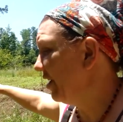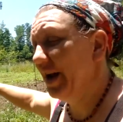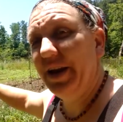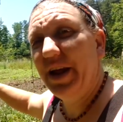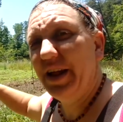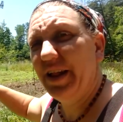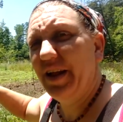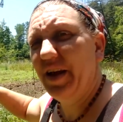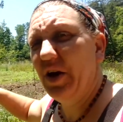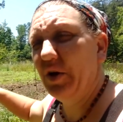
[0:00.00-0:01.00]
run
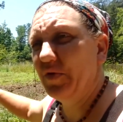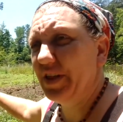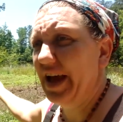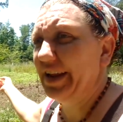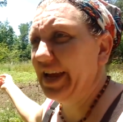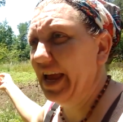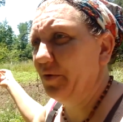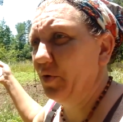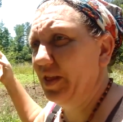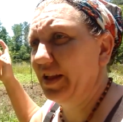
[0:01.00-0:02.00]
over that
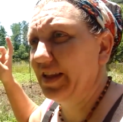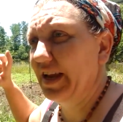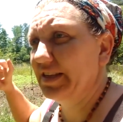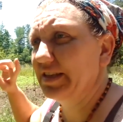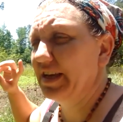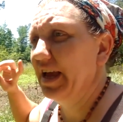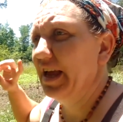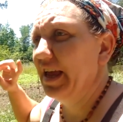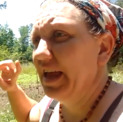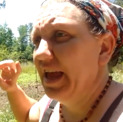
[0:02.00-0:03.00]
again with the disc
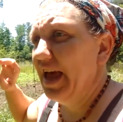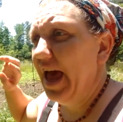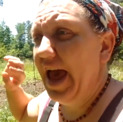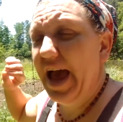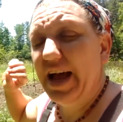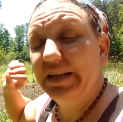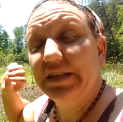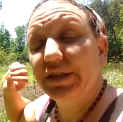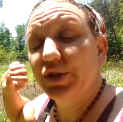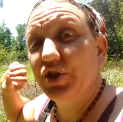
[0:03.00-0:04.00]

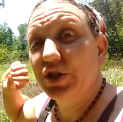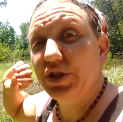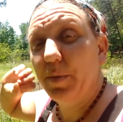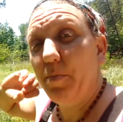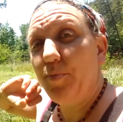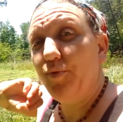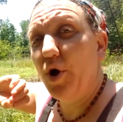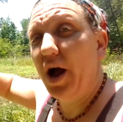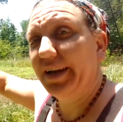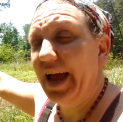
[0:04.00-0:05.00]
and just
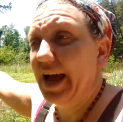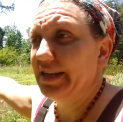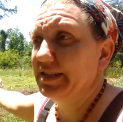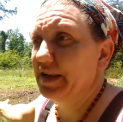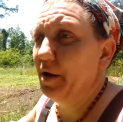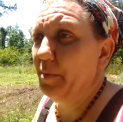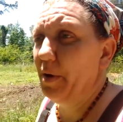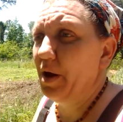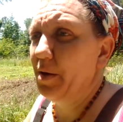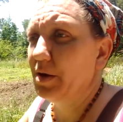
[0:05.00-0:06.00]
broadcast
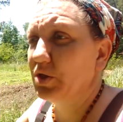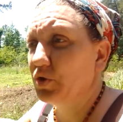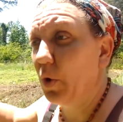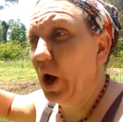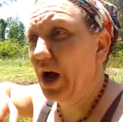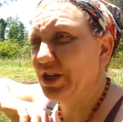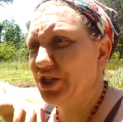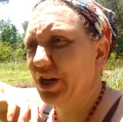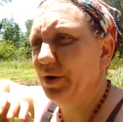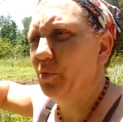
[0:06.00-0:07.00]
some
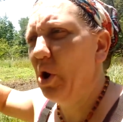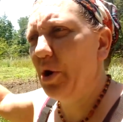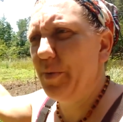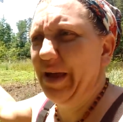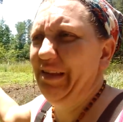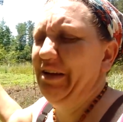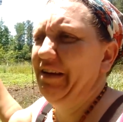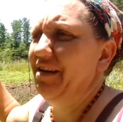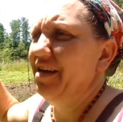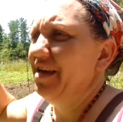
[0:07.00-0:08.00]
squash and
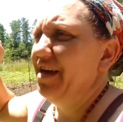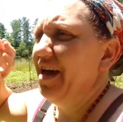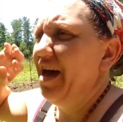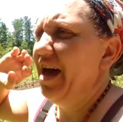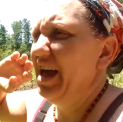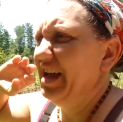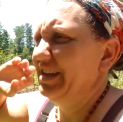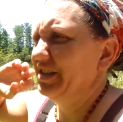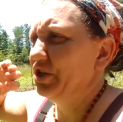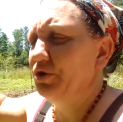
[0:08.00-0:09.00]
watermelon and